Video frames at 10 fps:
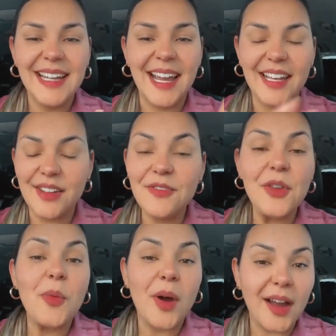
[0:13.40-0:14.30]
and if
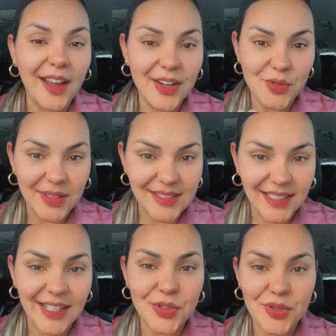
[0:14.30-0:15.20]
you are a hairdresser
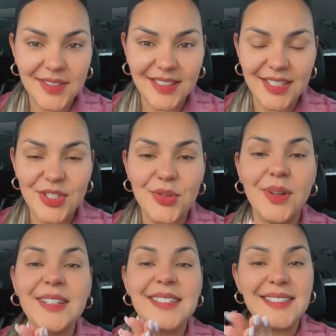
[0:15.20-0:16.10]
interested to
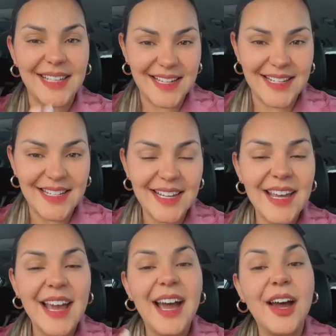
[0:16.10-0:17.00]
understand
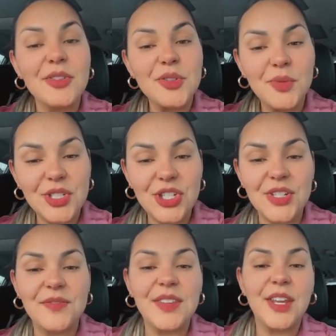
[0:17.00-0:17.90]
how to
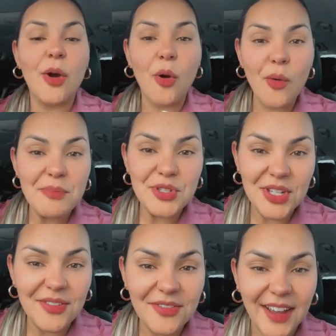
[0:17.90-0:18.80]
achieve the
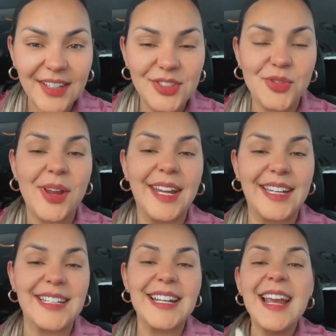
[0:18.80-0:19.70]
OMG effect
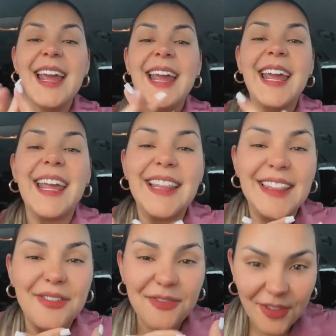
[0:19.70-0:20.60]
straight in
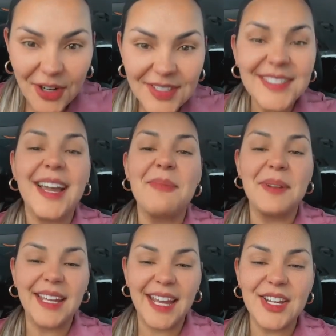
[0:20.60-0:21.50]
the first
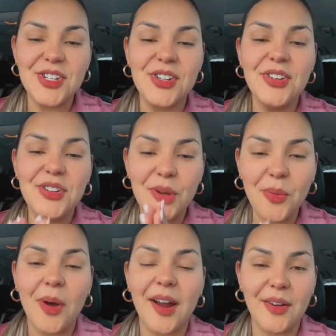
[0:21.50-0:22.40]
application,
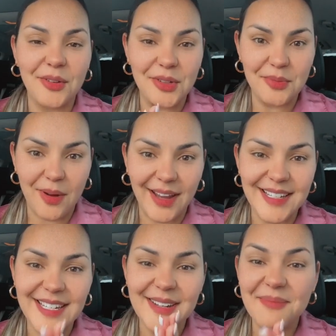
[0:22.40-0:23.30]
you are on the
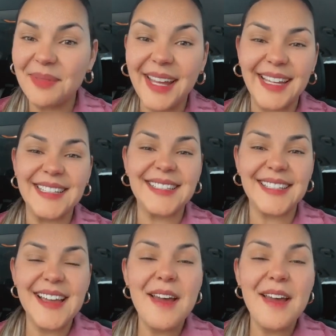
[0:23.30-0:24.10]
right place.